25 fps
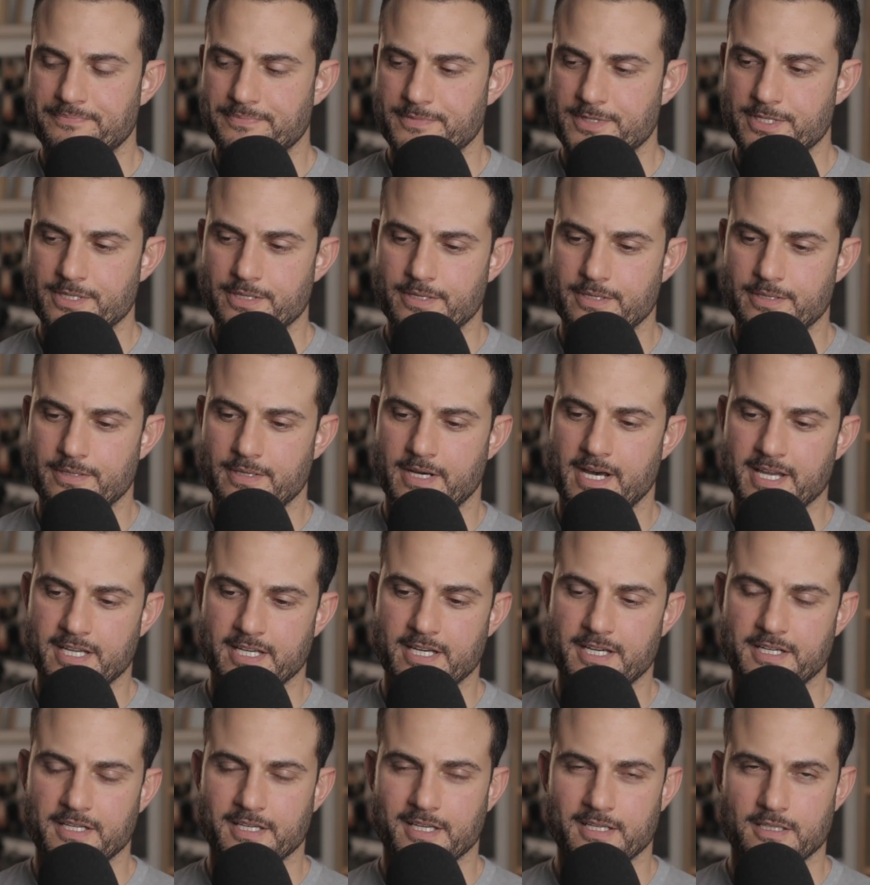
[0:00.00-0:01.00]
So I
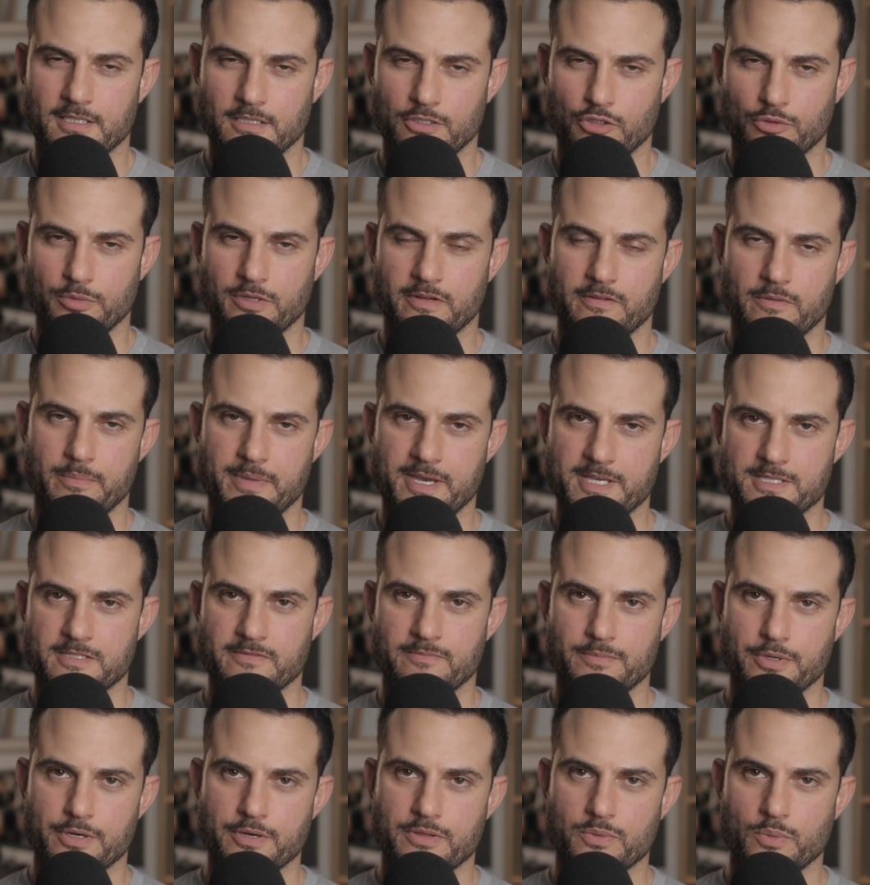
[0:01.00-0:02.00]
kind of get a little bit of the best
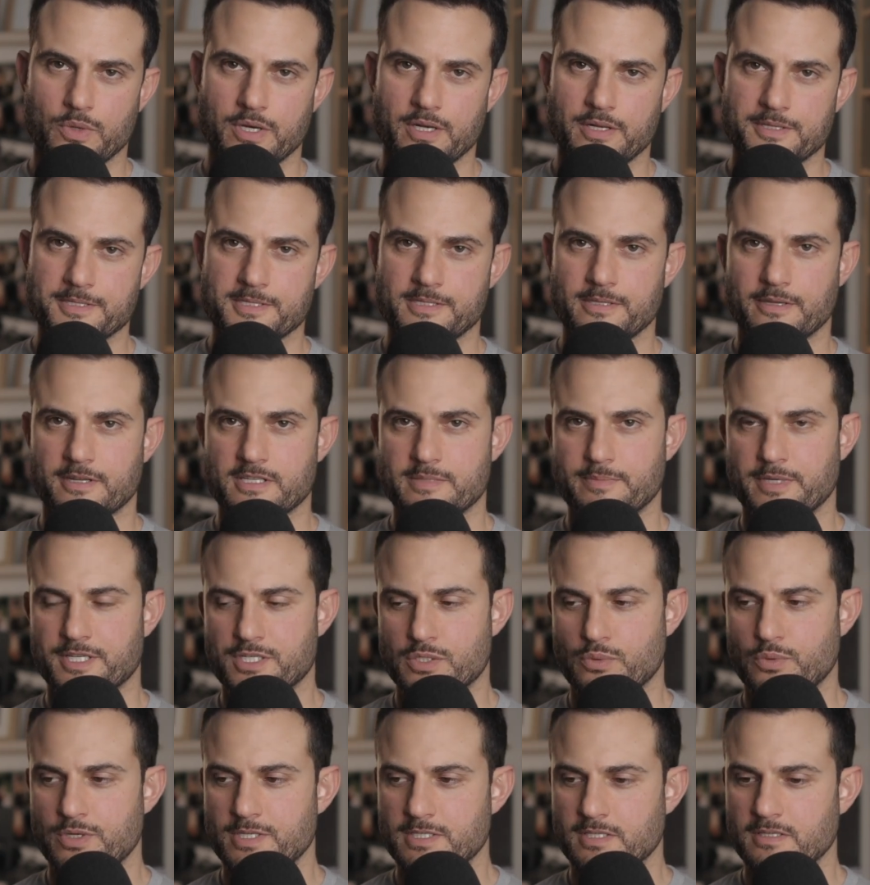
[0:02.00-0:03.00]
of both worlds, not as
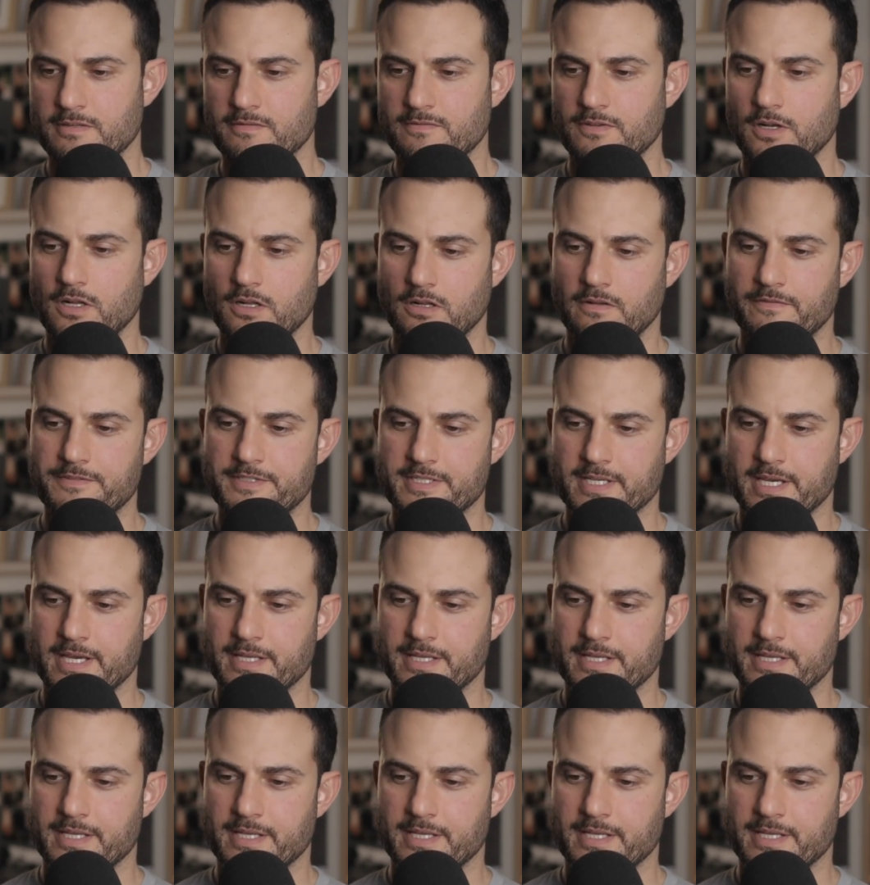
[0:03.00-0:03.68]
much risk involved.